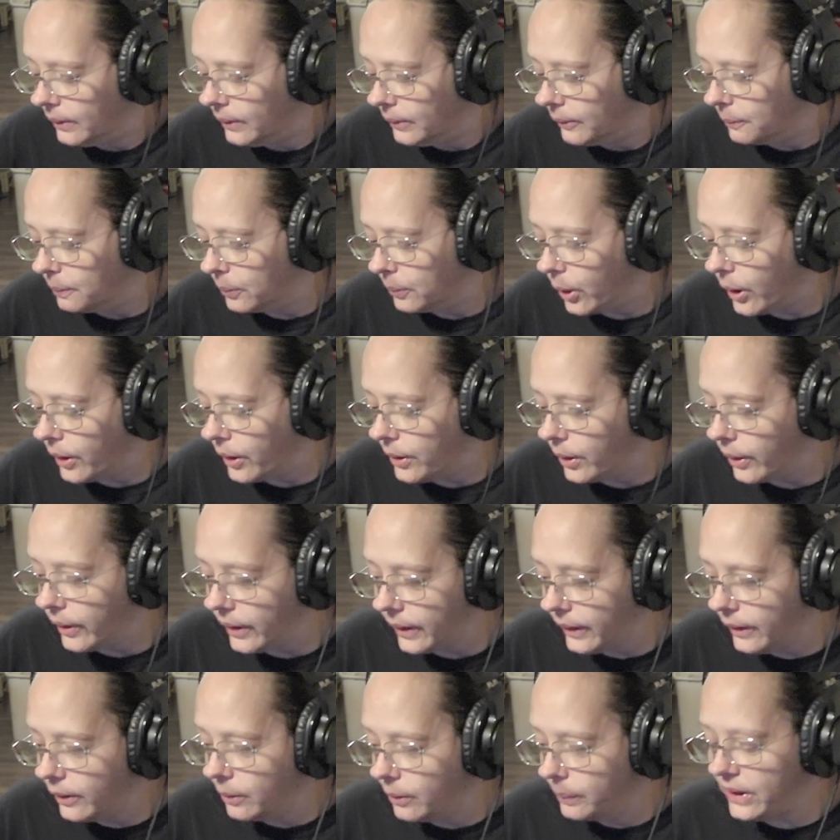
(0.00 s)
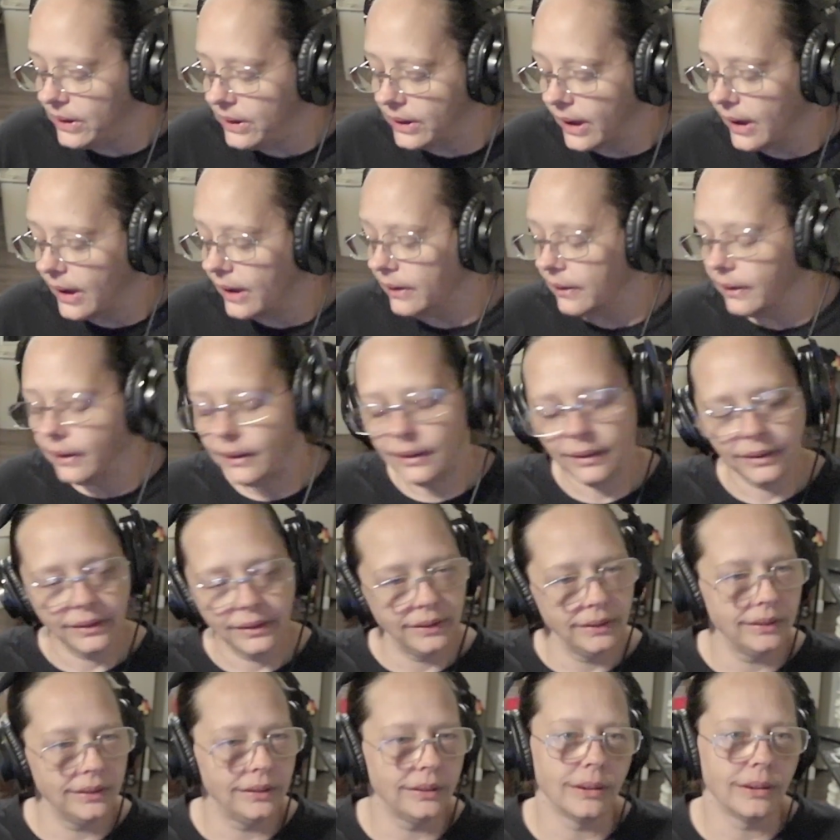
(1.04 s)
before I know it, it'll be done.
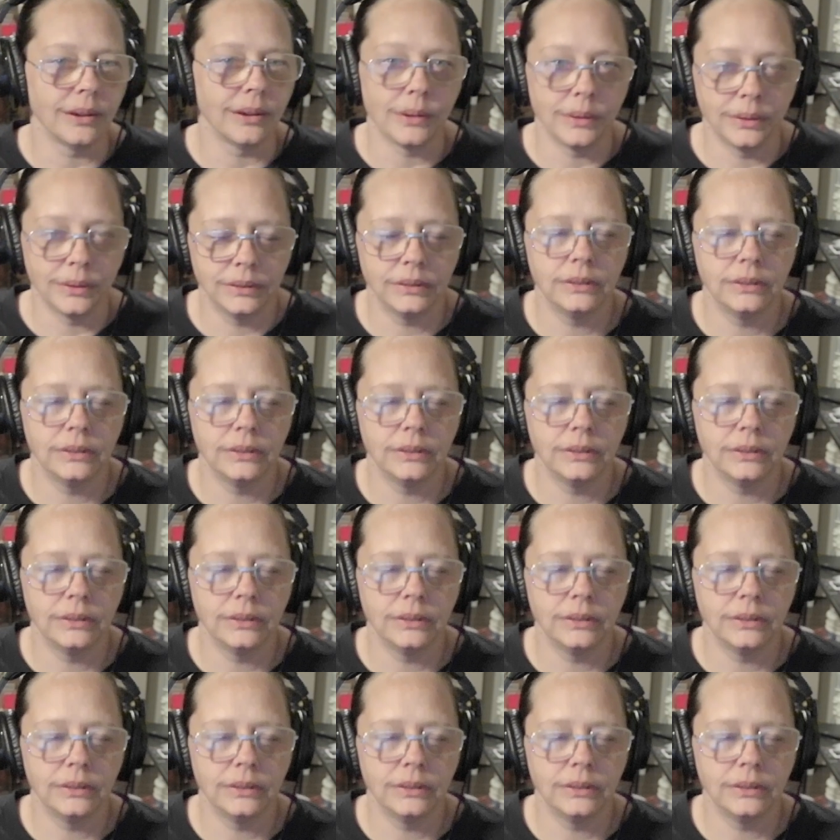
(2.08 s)
So